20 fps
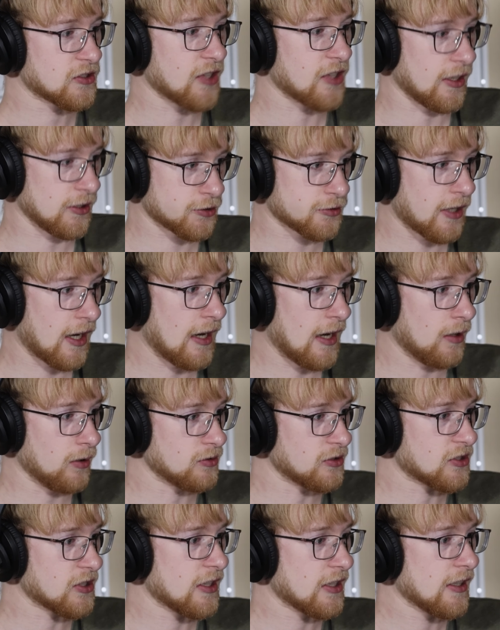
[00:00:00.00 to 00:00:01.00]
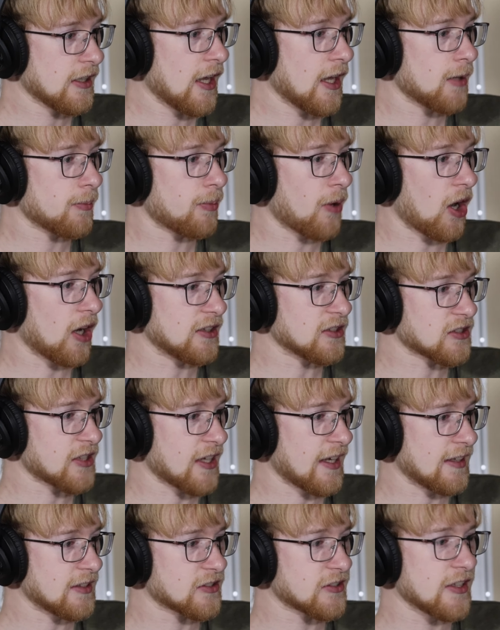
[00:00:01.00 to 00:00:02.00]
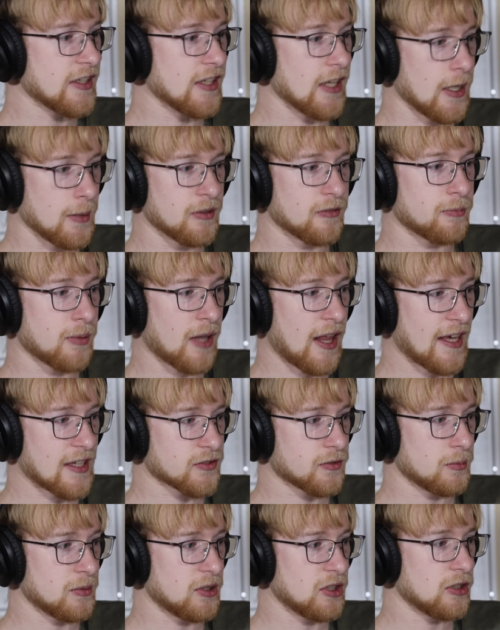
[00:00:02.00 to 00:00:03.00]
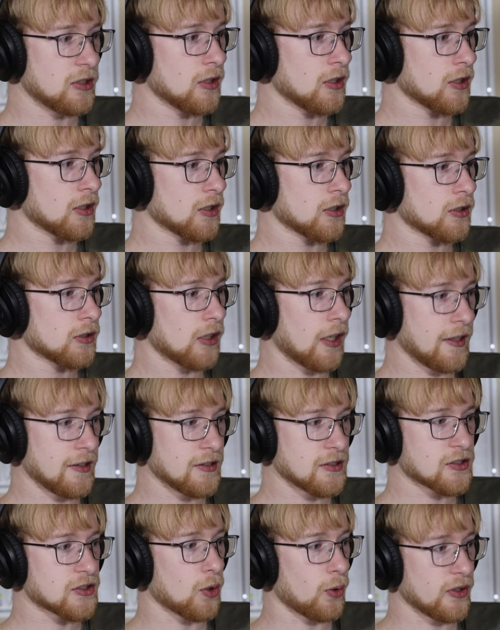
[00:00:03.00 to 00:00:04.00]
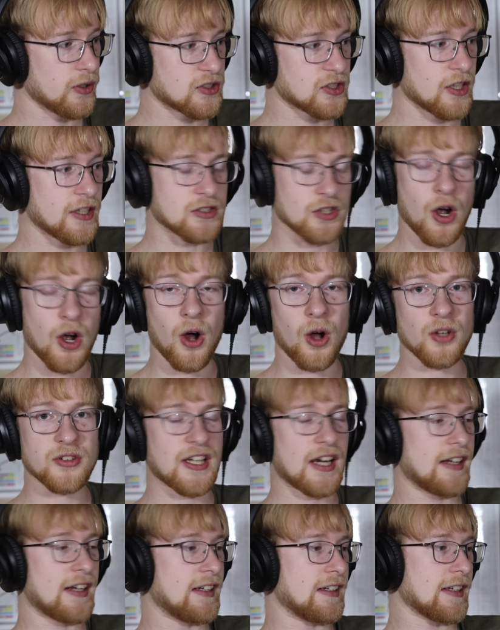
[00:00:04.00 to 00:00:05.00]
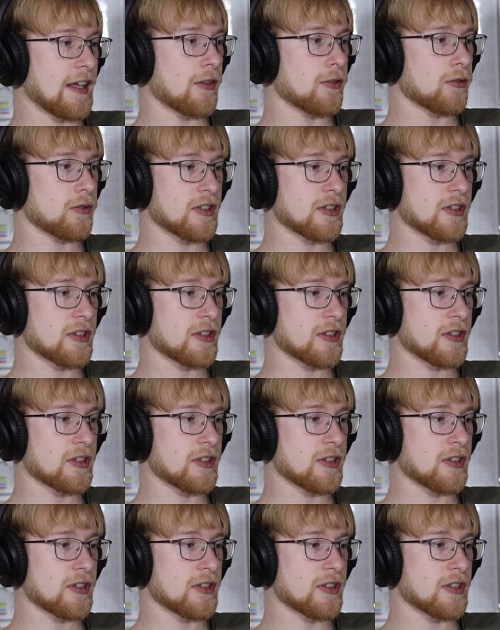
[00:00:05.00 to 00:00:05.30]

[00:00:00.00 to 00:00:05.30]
10 crowns, and upon his heads the name of blasphemy, right? So it's all tying together.